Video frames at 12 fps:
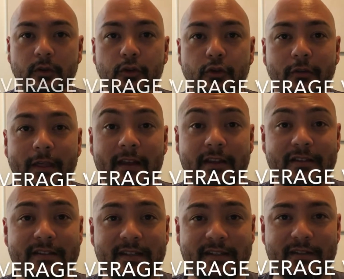Do that
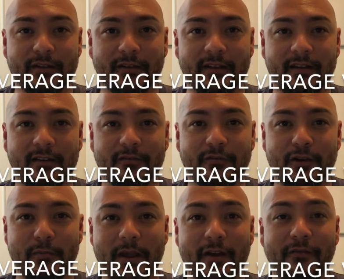consistently
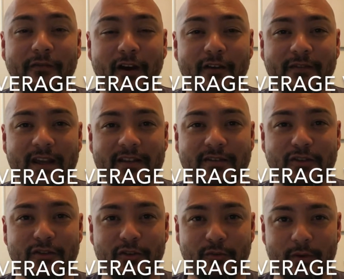for about 5 days to
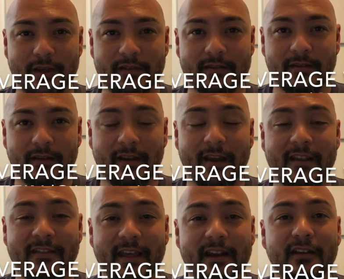2 weeks,
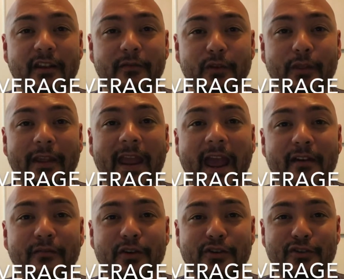and that'll give you the
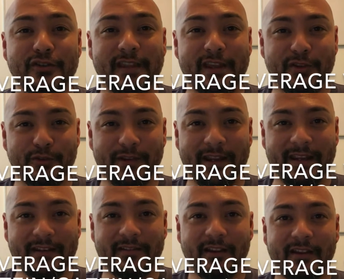averages that you
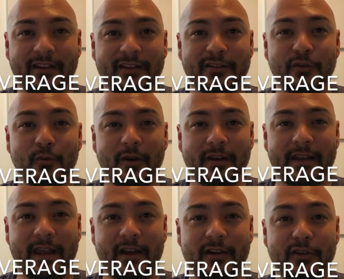need to work
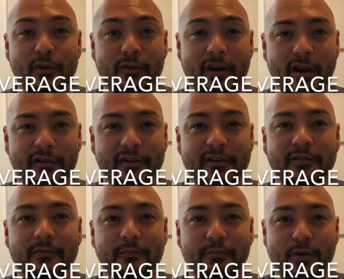out your current
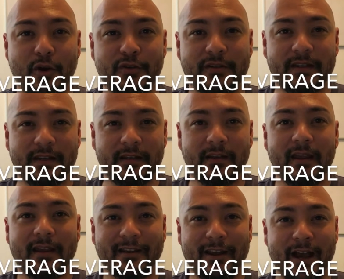protein,
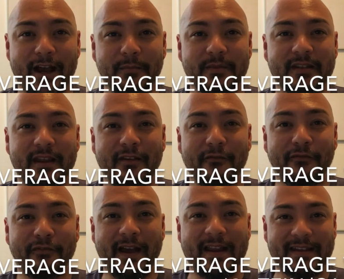carbs, and
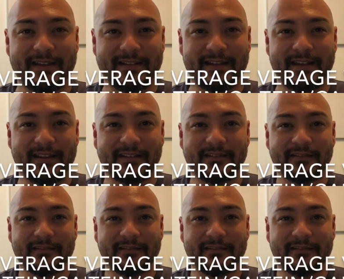fat intake.